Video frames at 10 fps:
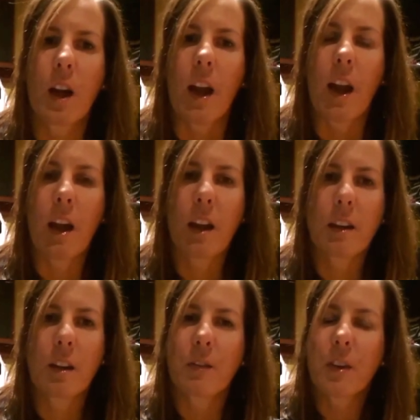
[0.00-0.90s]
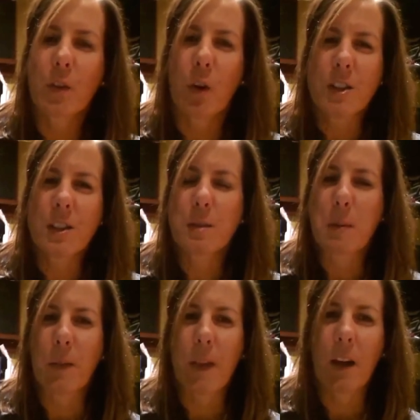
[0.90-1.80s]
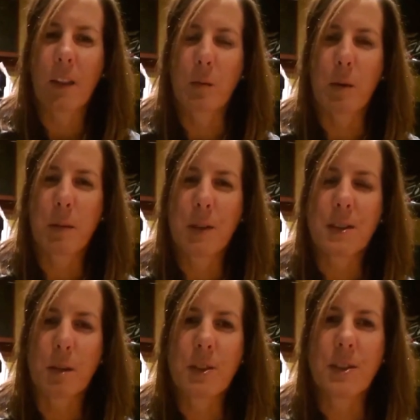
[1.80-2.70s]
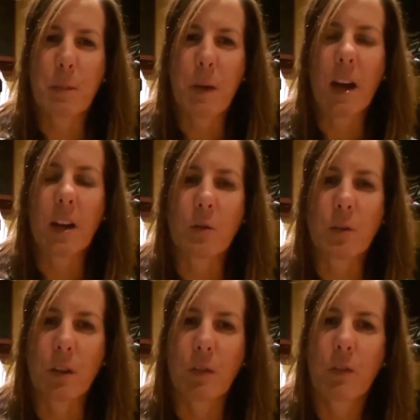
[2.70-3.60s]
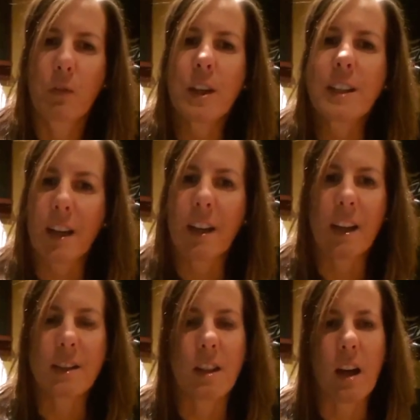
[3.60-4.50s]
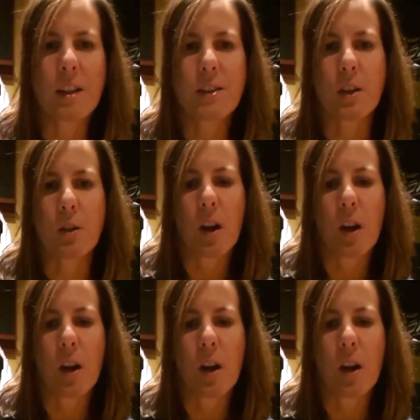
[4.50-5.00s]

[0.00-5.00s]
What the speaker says: And, you know, if you have questions about that, then maybe it's time to step back and really rededicate to that. So